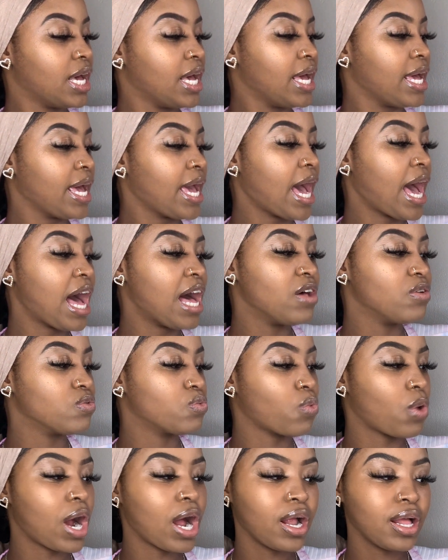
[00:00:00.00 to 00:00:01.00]
It has
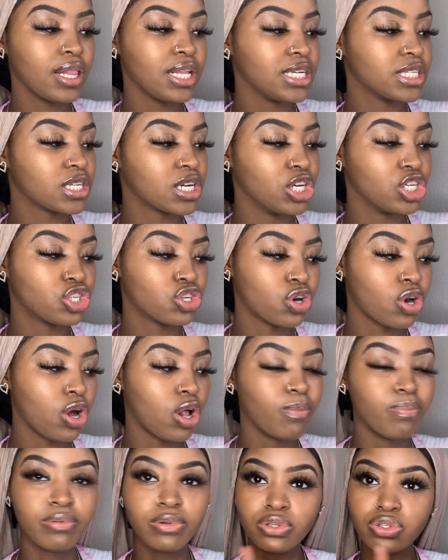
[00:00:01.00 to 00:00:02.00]
wireless
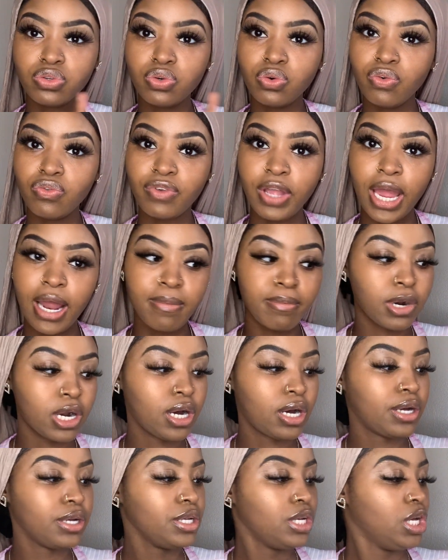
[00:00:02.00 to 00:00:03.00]
control, Bluetooth
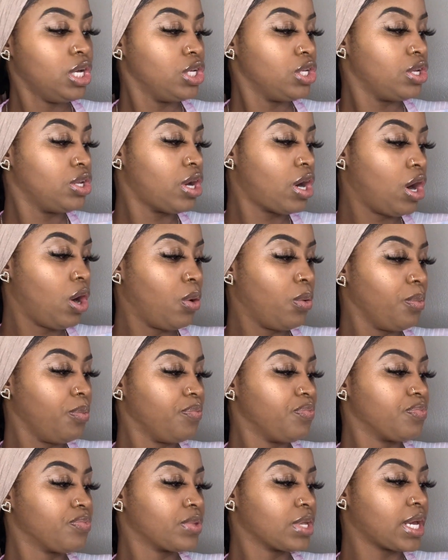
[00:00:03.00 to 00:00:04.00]
camera. You know,
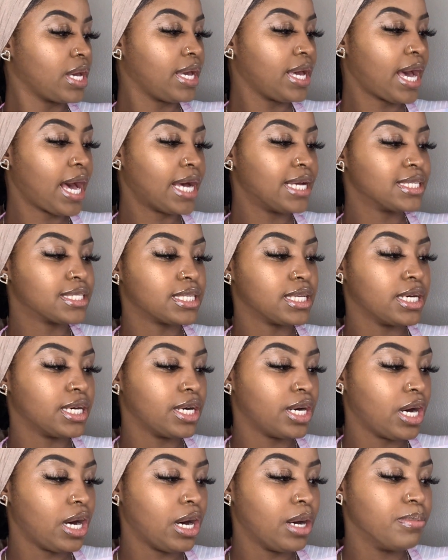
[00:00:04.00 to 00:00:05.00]
it has
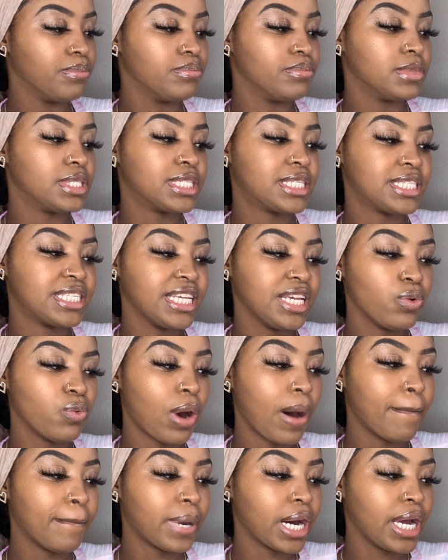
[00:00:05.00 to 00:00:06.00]
the
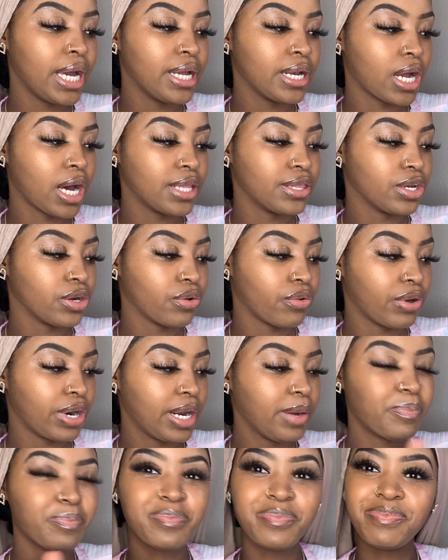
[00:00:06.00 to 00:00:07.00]
C1 button on the
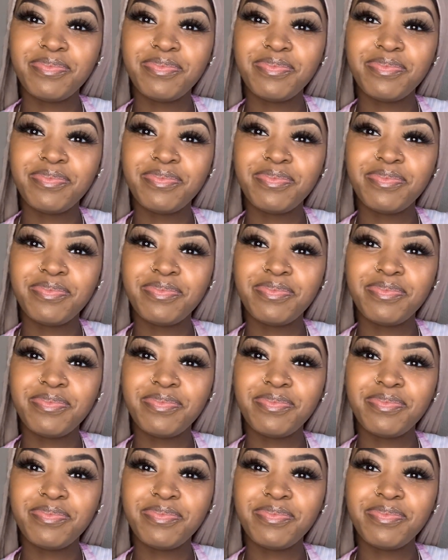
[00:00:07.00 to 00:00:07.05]
grip